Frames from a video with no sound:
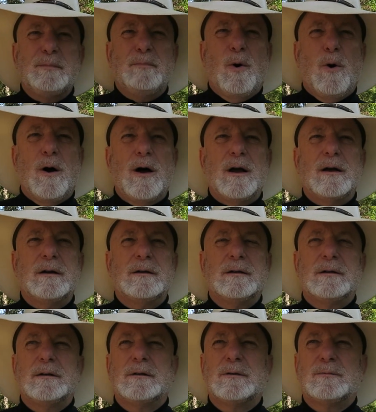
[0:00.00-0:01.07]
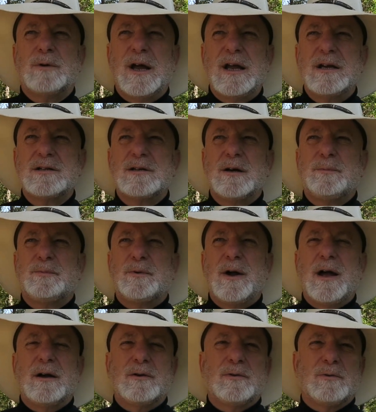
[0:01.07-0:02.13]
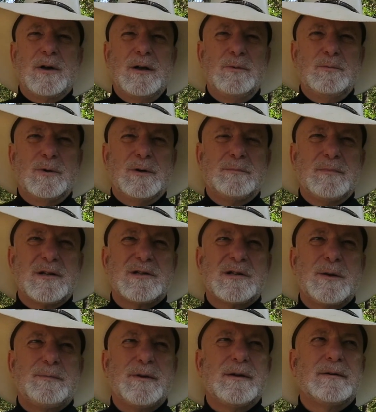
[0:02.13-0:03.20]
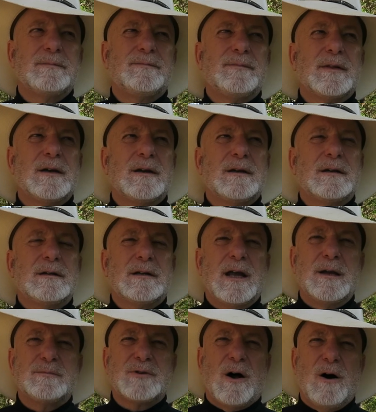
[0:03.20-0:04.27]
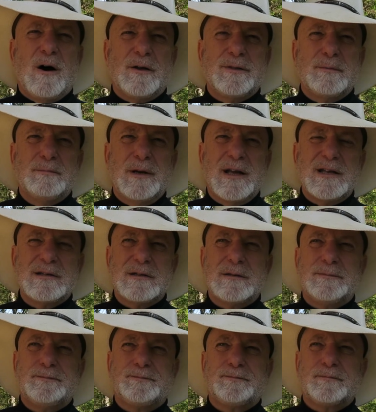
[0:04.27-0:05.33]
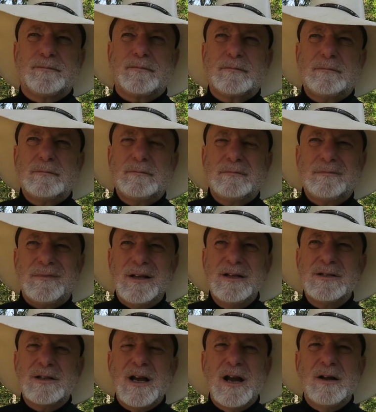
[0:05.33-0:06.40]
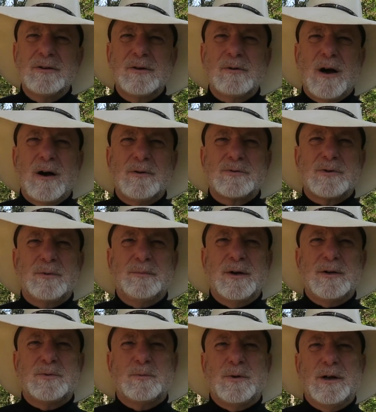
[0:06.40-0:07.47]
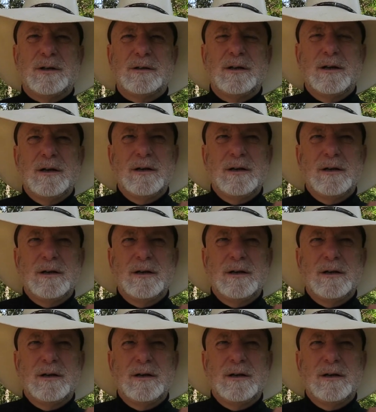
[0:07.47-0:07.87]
boy, raised up around Greenwood, Mississippi. Name's Arthur Blessitt. He's carried the cross so much one